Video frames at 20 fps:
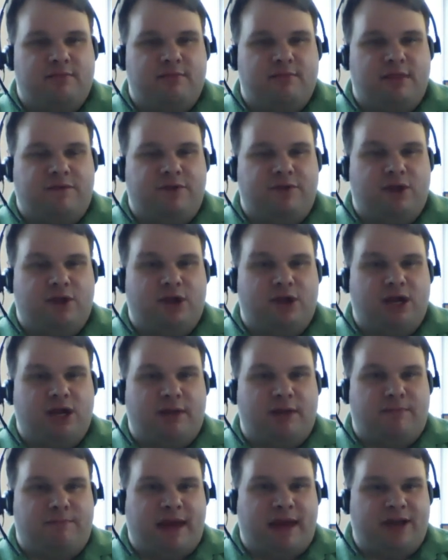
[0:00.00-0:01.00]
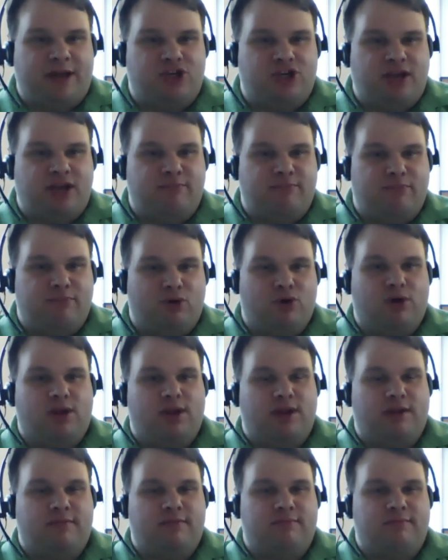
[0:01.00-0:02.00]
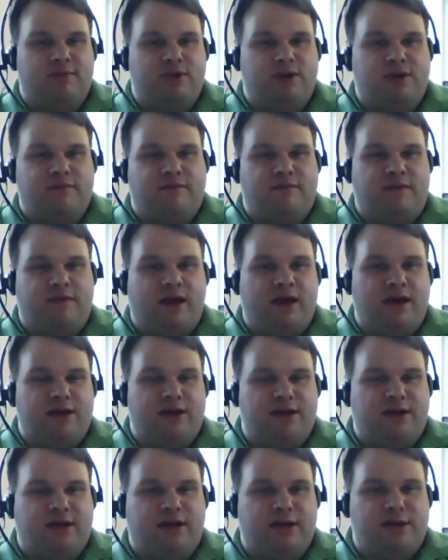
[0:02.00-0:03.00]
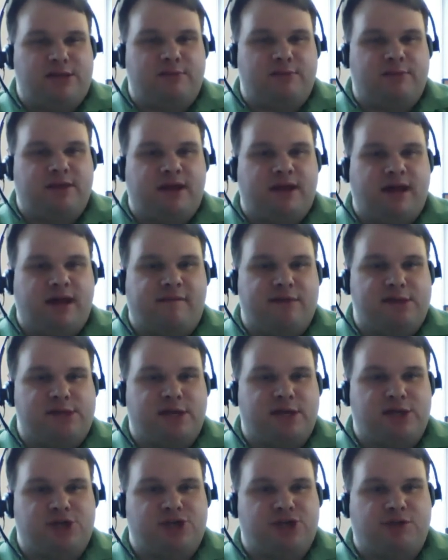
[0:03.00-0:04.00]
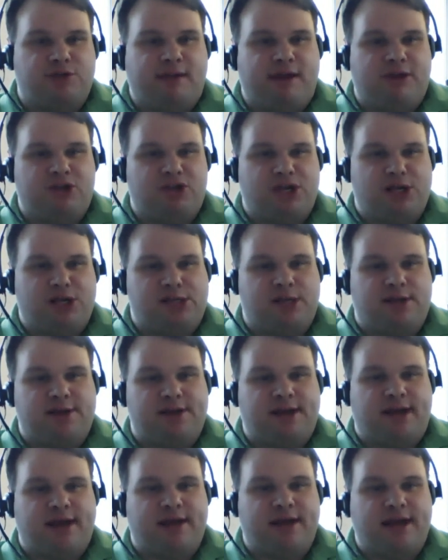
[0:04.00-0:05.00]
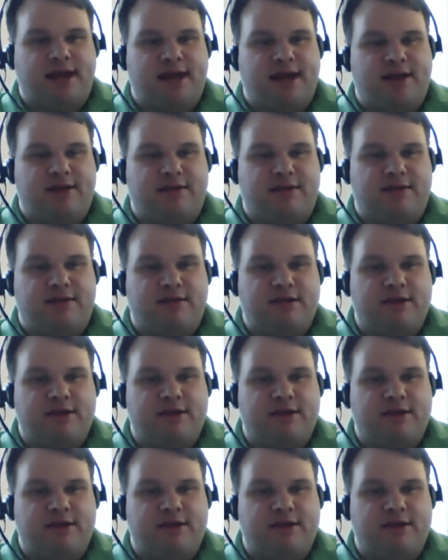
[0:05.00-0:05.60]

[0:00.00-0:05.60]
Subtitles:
if you look up at Jay Burling, you can find some of the conversation about JSON.NET and